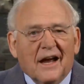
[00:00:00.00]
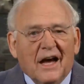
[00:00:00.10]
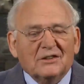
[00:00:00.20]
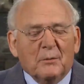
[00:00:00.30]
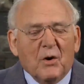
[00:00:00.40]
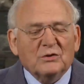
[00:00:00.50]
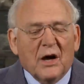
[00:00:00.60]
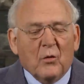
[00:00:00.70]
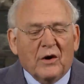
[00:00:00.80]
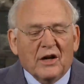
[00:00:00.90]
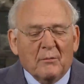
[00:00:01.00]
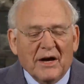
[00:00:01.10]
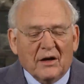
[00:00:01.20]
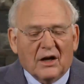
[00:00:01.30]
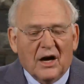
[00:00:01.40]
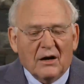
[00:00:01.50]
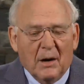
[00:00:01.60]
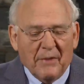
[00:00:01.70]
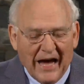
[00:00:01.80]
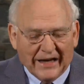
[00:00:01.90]
I suppose I wanted to mail a,
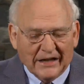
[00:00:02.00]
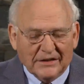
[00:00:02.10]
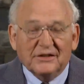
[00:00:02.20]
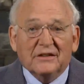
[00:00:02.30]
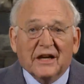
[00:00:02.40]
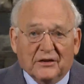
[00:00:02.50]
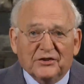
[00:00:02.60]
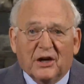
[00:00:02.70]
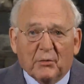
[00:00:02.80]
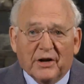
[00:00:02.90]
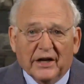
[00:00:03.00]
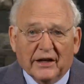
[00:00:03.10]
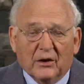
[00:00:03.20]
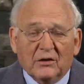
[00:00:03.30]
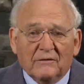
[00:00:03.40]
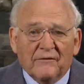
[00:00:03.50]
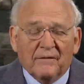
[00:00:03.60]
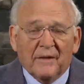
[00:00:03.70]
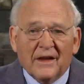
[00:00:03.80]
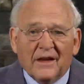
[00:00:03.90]
a package in Summerdale.
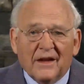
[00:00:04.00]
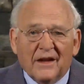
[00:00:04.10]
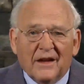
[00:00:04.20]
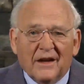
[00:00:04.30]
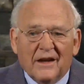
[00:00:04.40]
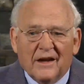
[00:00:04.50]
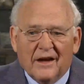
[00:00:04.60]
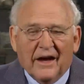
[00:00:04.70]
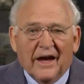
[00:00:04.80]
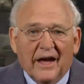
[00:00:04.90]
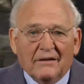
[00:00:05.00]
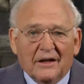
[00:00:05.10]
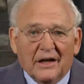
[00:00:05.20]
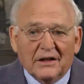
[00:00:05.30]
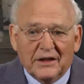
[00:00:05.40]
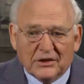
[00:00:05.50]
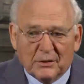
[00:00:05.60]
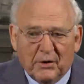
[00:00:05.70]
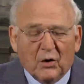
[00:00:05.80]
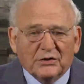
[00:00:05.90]
And let, just
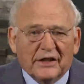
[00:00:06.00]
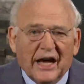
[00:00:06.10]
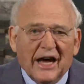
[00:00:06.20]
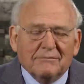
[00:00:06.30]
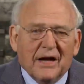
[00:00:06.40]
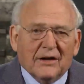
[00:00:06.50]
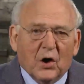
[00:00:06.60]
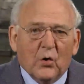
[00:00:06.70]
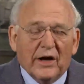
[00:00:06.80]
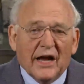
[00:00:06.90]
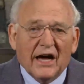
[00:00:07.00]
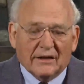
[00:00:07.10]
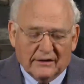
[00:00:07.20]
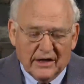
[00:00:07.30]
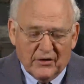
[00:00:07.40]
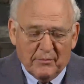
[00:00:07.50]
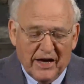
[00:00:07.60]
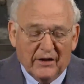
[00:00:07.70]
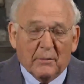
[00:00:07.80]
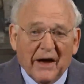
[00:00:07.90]
suppose that I, I go in, I give the man the